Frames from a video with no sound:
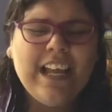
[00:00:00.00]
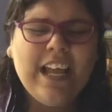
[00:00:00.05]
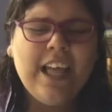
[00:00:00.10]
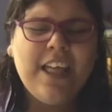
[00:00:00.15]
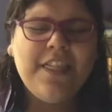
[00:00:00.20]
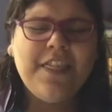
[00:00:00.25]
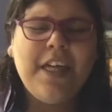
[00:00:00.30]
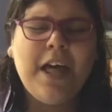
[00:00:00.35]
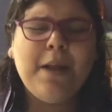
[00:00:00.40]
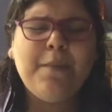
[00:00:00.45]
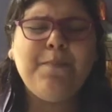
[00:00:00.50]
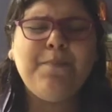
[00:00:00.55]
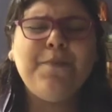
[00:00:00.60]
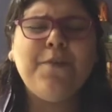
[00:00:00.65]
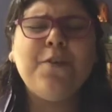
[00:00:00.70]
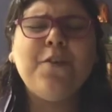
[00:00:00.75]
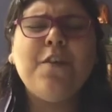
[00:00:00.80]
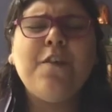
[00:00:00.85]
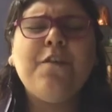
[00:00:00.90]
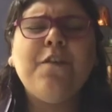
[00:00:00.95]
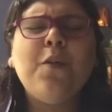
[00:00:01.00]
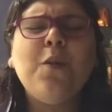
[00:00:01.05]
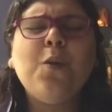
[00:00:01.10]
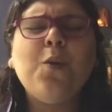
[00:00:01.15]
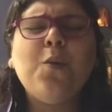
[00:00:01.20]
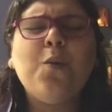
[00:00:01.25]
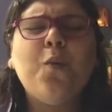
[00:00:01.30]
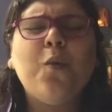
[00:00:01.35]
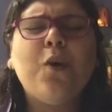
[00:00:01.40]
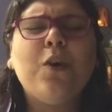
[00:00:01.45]
in that beautiful
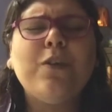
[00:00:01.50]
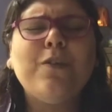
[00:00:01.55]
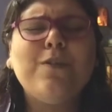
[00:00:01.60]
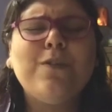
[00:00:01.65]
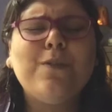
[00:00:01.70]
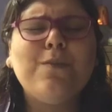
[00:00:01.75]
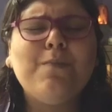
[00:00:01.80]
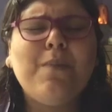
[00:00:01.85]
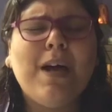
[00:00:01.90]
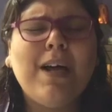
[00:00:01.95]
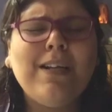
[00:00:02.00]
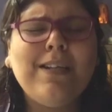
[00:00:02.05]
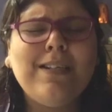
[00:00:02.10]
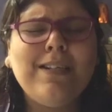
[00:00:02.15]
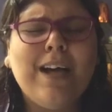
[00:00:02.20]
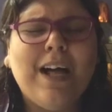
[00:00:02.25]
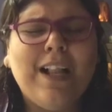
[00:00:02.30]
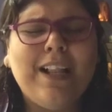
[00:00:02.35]
quartz mandala.